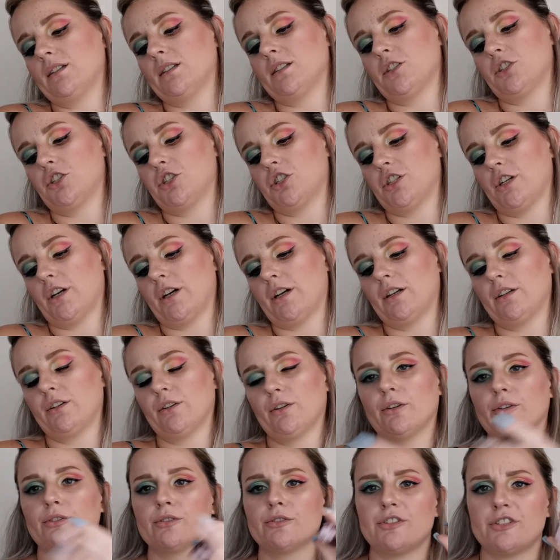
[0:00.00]
the shade
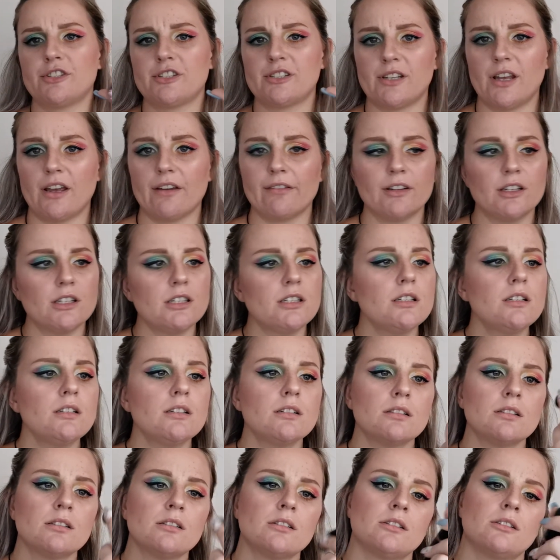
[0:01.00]

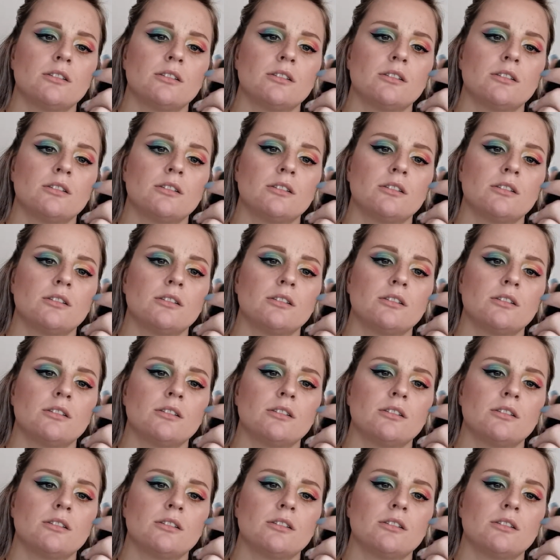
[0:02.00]
07.